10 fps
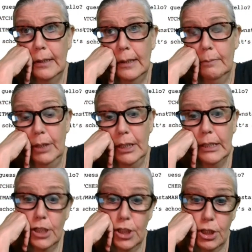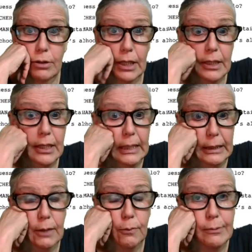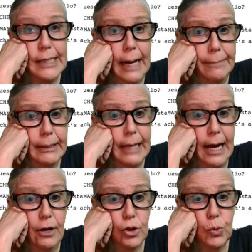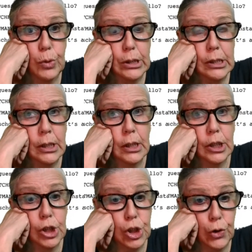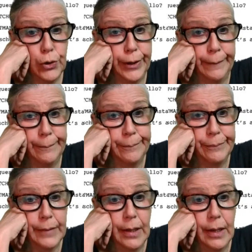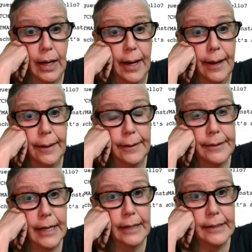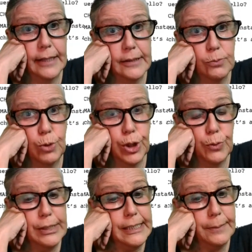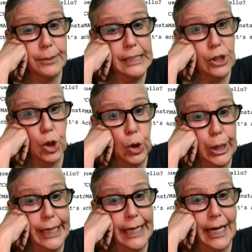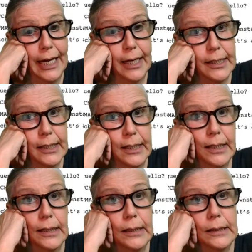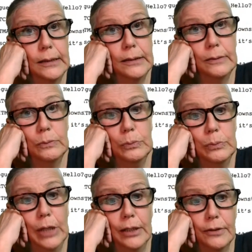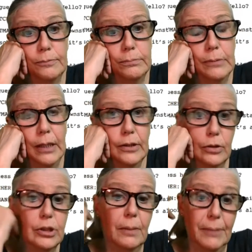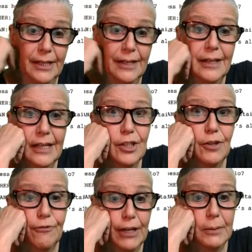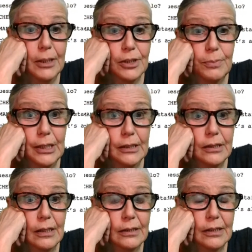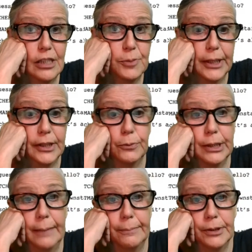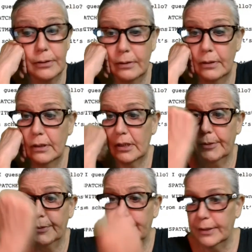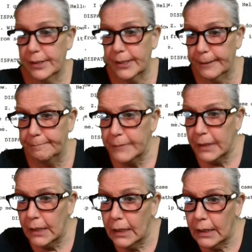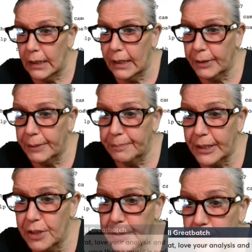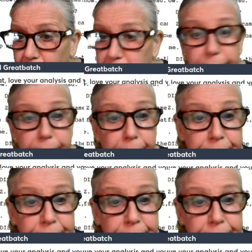But it did show that the that what was happening in the house was concerning. And that that's one of the reasons the police are looking at uh, not the, you know, somebody in the family as being su- suspect in what happened to Summer Wells. So, anyway, that's just my comment on that.